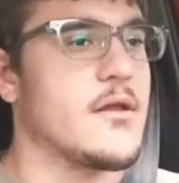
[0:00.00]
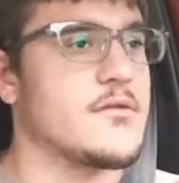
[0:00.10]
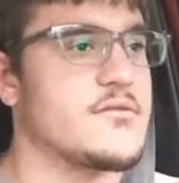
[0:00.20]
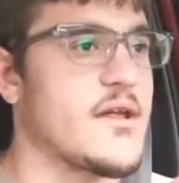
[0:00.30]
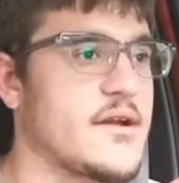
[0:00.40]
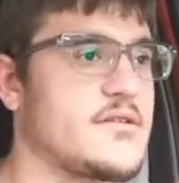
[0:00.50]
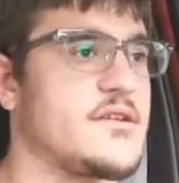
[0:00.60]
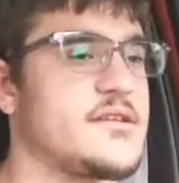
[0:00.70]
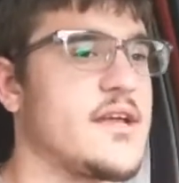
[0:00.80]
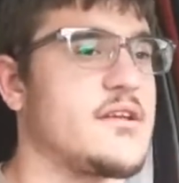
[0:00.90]
Like she
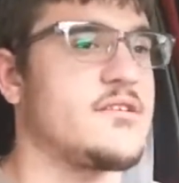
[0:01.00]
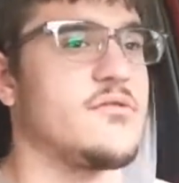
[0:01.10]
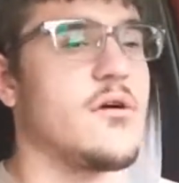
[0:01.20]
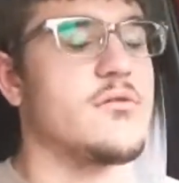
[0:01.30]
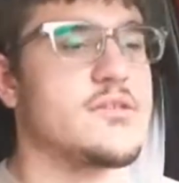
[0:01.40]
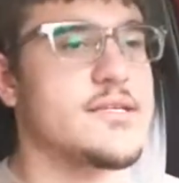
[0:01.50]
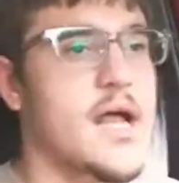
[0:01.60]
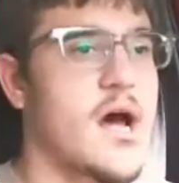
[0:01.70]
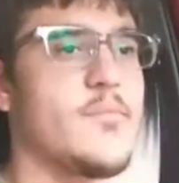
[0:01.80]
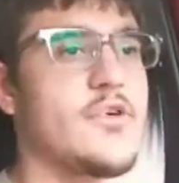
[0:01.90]
says, you don't
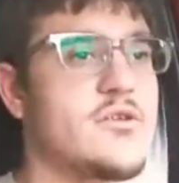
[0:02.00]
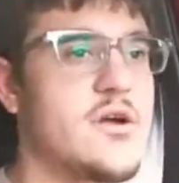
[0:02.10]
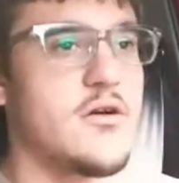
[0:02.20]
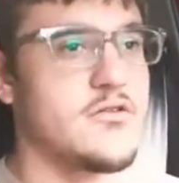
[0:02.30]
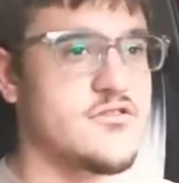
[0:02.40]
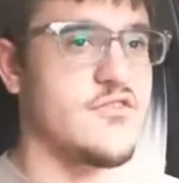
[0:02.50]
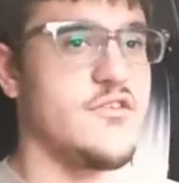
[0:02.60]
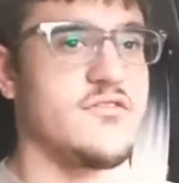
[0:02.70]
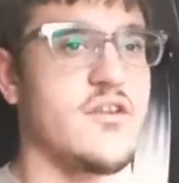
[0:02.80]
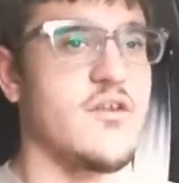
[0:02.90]
stop or coast when you
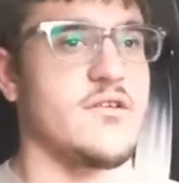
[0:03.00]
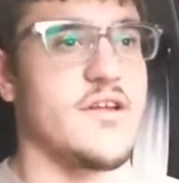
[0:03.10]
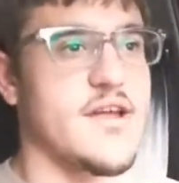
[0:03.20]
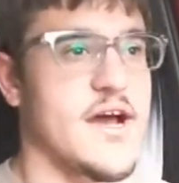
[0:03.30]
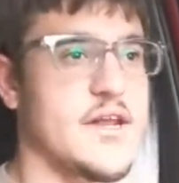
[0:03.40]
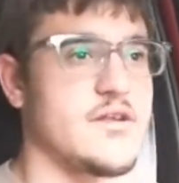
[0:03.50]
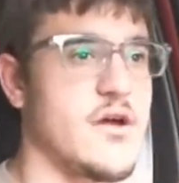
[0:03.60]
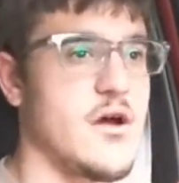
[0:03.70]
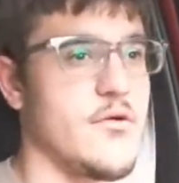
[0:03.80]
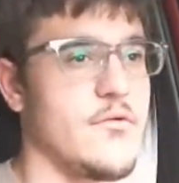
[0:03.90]
turn. You gotta
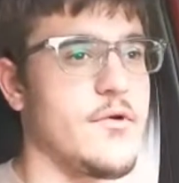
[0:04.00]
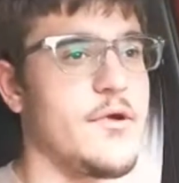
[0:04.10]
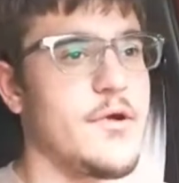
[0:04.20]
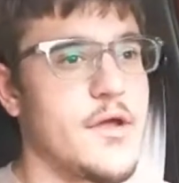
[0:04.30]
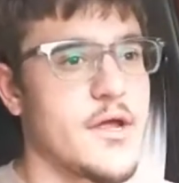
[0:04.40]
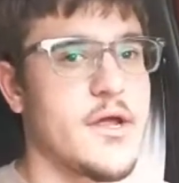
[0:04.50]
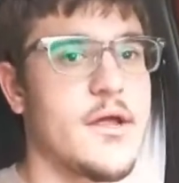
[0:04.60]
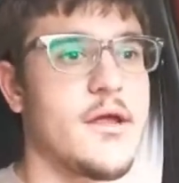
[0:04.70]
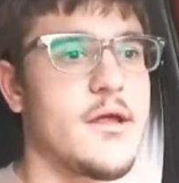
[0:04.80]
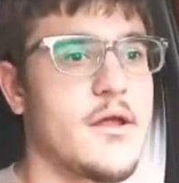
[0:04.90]
go
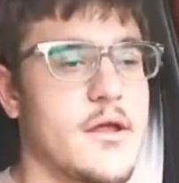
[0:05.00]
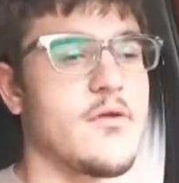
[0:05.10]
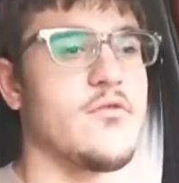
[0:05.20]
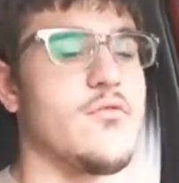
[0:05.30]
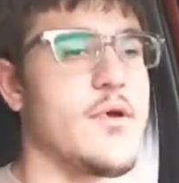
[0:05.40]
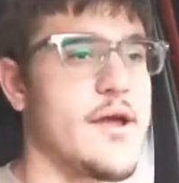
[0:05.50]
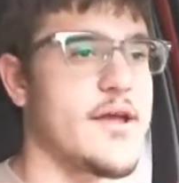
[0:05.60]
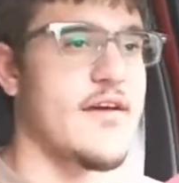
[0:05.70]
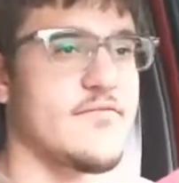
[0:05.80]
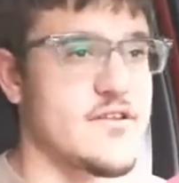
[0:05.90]
and go
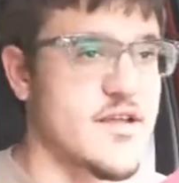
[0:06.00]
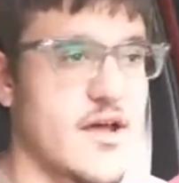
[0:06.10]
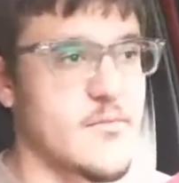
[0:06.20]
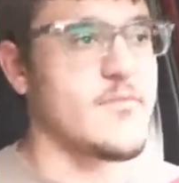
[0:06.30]
quick half the time.